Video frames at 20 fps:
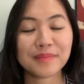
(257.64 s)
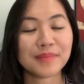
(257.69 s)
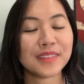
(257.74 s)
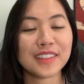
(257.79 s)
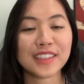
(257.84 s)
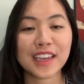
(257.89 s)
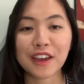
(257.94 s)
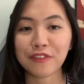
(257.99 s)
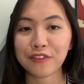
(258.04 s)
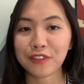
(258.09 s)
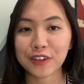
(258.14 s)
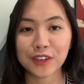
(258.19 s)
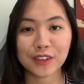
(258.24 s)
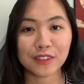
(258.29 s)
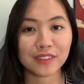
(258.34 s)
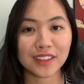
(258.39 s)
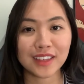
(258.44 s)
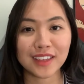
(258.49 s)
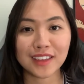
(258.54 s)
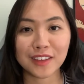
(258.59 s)

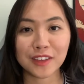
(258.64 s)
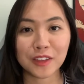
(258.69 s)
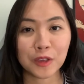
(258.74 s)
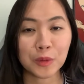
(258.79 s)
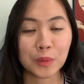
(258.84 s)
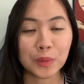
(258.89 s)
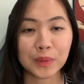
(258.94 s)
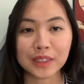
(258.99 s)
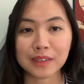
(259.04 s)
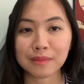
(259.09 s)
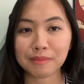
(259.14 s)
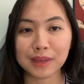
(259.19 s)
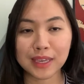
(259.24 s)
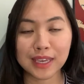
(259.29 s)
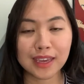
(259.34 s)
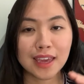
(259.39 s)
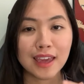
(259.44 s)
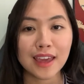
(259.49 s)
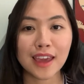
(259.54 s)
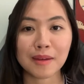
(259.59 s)
definitely you would
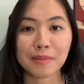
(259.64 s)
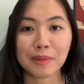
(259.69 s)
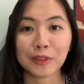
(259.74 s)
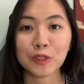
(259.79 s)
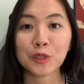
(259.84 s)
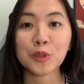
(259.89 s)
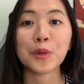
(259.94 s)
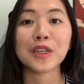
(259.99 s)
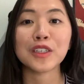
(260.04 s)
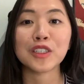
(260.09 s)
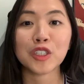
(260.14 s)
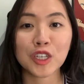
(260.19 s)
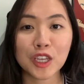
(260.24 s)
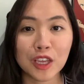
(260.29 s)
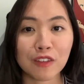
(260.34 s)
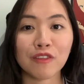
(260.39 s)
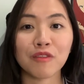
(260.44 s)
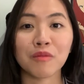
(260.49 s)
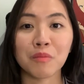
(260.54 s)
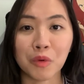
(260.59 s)
be able to
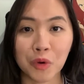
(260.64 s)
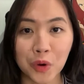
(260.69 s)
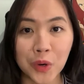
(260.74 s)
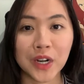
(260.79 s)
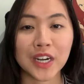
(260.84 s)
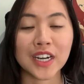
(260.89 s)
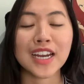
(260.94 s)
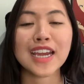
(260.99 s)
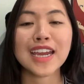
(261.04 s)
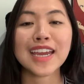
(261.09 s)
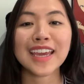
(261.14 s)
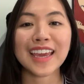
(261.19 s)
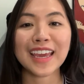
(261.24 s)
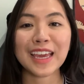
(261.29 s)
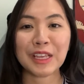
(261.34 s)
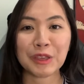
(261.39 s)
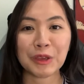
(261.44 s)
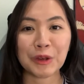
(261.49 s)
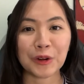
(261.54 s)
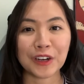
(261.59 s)
achieve more
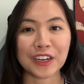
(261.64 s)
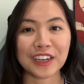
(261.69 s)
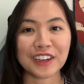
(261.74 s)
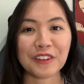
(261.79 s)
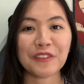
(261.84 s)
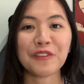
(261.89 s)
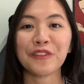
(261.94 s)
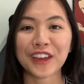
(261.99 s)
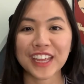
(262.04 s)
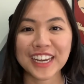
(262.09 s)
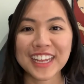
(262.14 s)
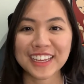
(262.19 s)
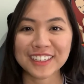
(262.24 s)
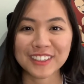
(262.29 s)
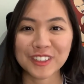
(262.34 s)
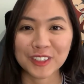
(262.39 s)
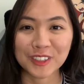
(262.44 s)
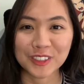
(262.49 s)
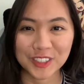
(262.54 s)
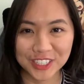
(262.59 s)
in your
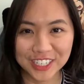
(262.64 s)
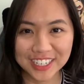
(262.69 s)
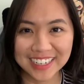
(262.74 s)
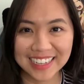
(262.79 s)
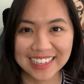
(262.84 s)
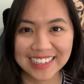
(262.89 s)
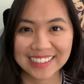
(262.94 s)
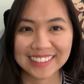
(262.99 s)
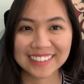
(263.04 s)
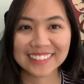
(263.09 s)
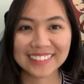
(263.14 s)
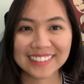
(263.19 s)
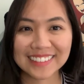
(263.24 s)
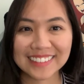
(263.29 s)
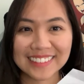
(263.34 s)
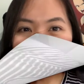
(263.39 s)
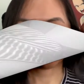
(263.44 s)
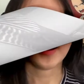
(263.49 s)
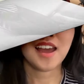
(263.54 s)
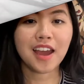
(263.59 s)
financial journey.
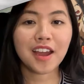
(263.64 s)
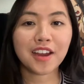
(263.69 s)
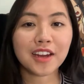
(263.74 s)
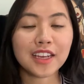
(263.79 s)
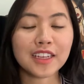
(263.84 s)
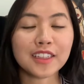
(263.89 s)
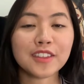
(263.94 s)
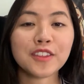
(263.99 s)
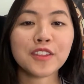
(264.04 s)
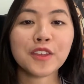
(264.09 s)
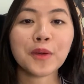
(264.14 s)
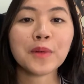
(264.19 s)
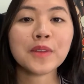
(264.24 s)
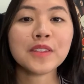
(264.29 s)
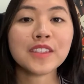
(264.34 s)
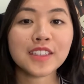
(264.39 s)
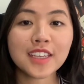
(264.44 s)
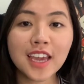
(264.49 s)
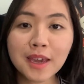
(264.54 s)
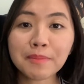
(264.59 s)
Alright, so
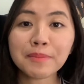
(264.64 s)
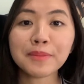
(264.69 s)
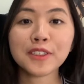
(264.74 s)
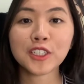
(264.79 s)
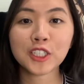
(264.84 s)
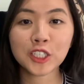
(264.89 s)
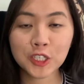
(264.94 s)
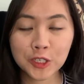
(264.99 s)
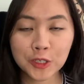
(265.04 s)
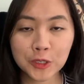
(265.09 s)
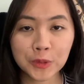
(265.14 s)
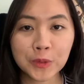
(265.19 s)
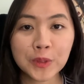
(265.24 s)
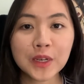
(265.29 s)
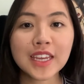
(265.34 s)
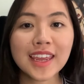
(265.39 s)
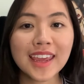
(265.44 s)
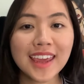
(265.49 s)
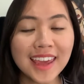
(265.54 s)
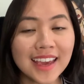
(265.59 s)
step 2
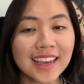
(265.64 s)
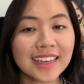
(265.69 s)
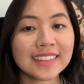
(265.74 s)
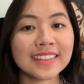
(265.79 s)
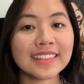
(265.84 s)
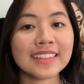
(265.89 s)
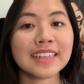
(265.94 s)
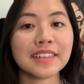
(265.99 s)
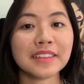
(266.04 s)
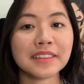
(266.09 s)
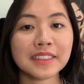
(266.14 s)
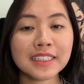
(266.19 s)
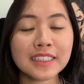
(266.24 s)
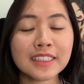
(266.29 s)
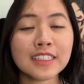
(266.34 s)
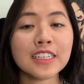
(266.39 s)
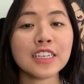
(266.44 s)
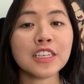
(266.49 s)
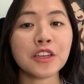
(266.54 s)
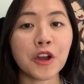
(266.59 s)
is
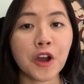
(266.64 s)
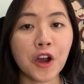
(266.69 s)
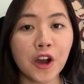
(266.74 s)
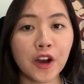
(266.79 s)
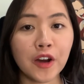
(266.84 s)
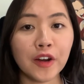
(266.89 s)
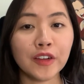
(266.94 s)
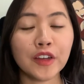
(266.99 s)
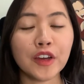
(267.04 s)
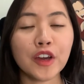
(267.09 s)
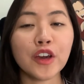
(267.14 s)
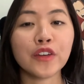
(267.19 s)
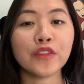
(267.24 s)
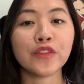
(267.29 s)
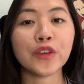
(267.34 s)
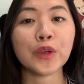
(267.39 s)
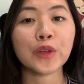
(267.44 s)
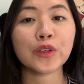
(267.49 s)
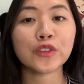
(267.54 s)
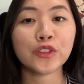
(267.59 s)
listing all of
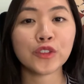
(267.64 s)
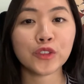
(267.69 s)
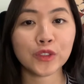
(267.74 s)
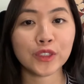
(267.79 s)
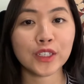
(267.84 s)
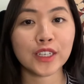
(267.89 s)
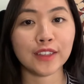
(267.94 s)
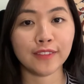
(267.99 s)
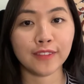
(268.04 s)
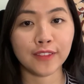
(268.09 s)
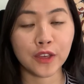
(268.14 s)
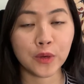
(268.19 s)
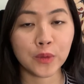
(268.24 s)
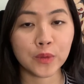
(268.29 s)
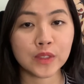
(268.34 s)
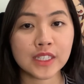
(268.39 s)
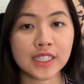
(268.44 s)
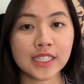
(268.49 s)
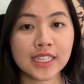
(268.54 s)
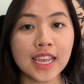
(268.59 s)
your student
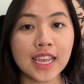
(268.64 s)
loans